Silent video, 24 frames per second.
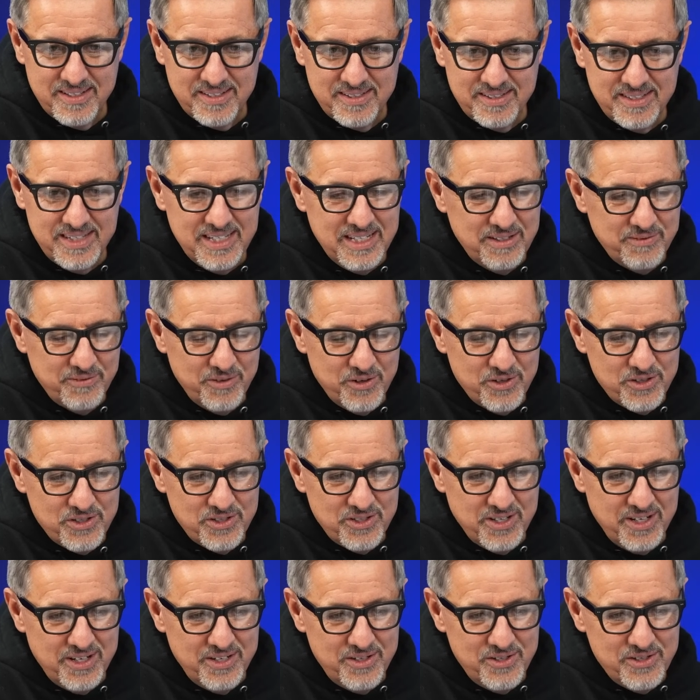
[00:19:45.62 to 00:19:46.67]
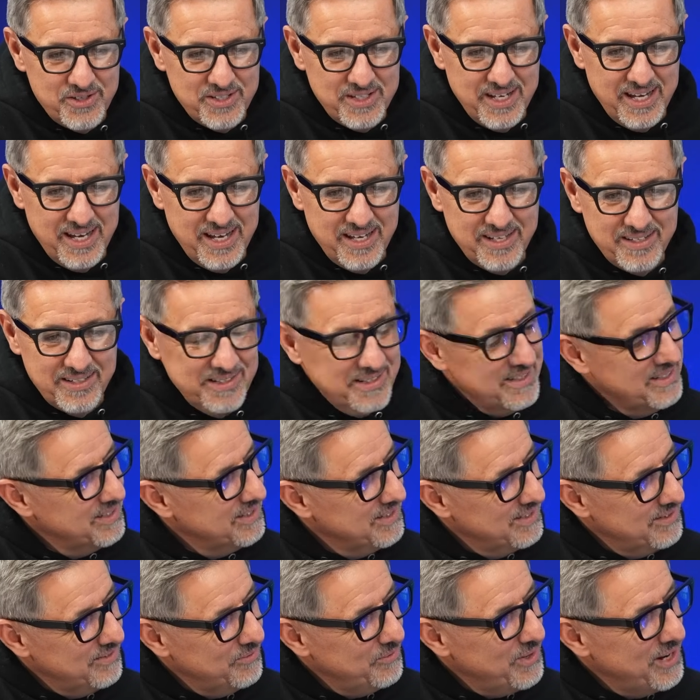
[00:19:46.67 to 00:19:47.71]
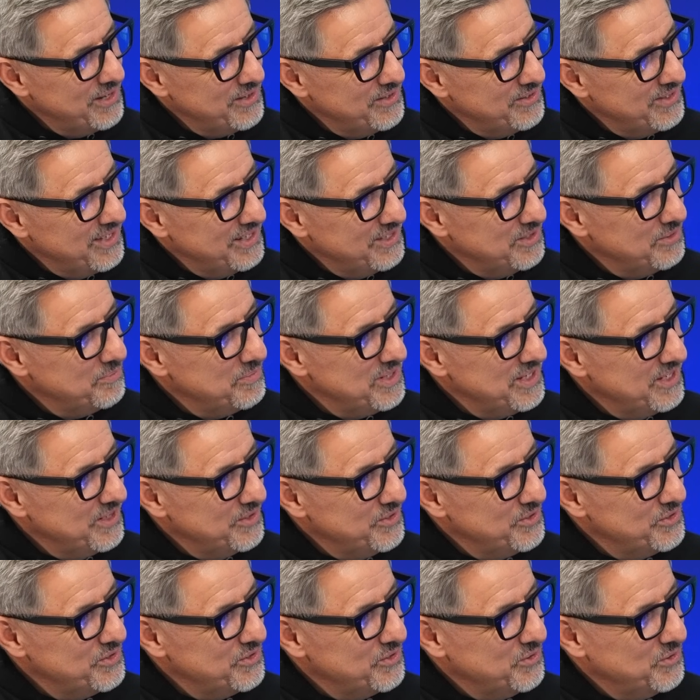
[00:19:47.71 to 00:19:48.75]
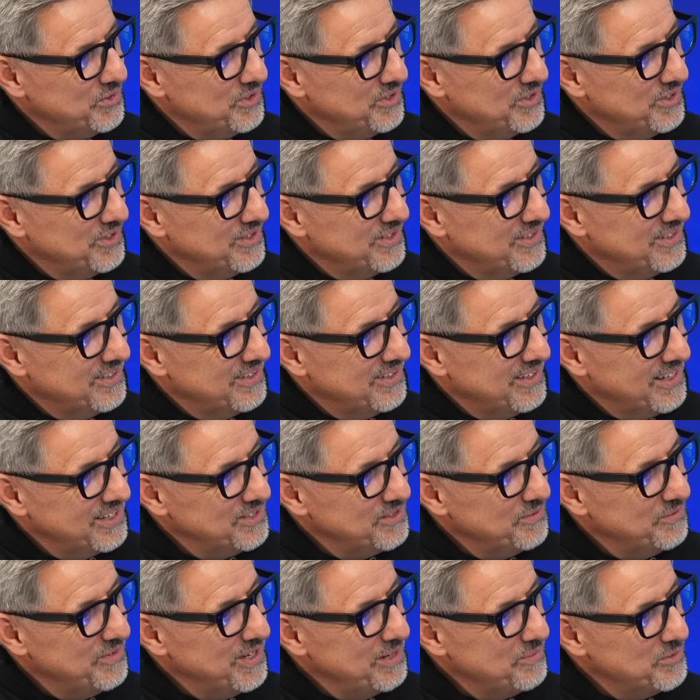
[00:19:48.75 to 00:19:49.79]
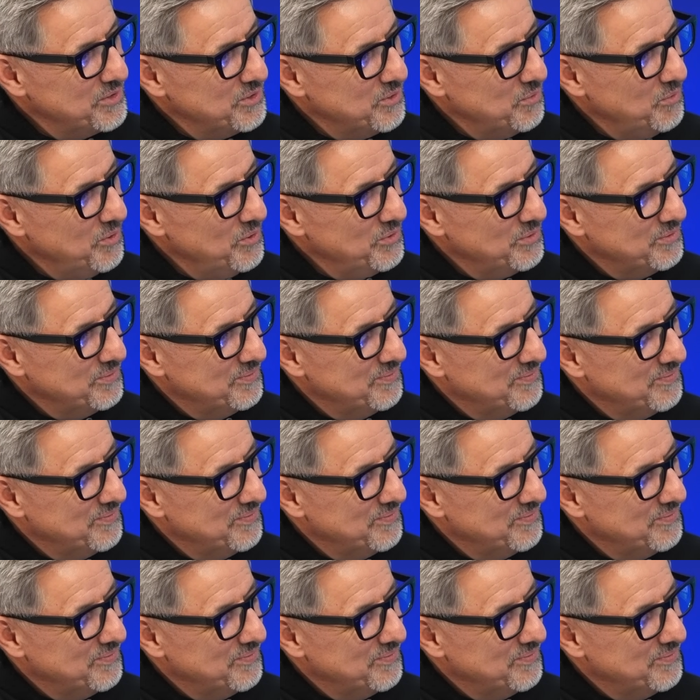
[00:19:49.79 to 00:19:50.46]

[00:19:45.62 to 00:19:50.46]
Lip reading: Seek first to understand rather than to be understood. It's a famous quote.